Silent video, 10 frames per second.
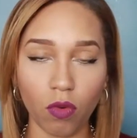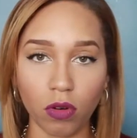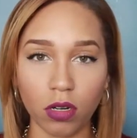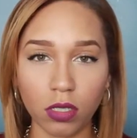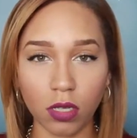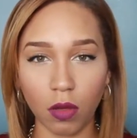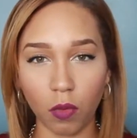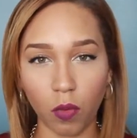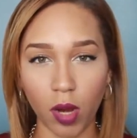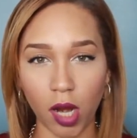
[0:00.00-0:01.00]
order to
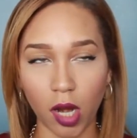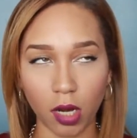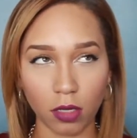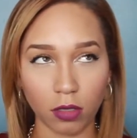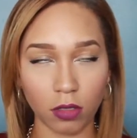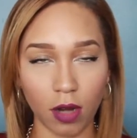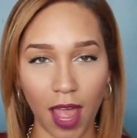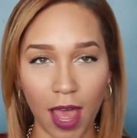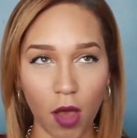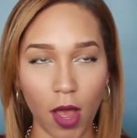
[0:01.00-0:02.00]
where or
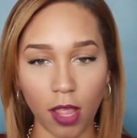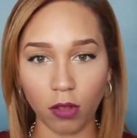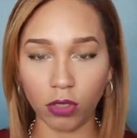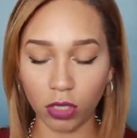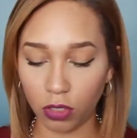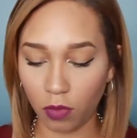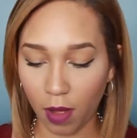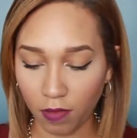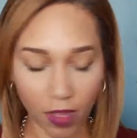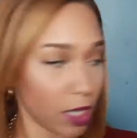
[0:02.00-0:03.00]
how I usually do
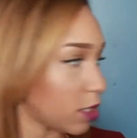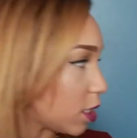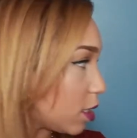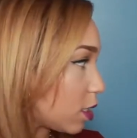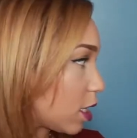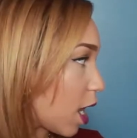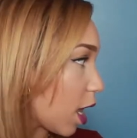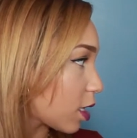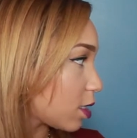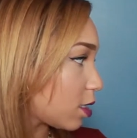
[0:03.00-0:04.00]
my face is
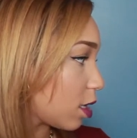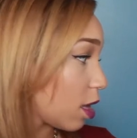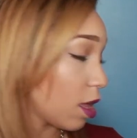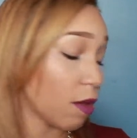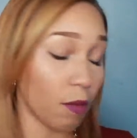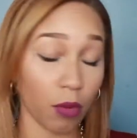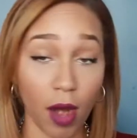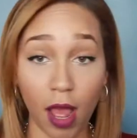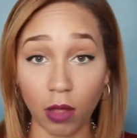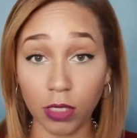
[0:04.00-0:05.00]
next
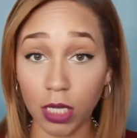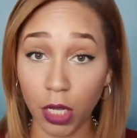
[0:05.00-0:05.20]
brows.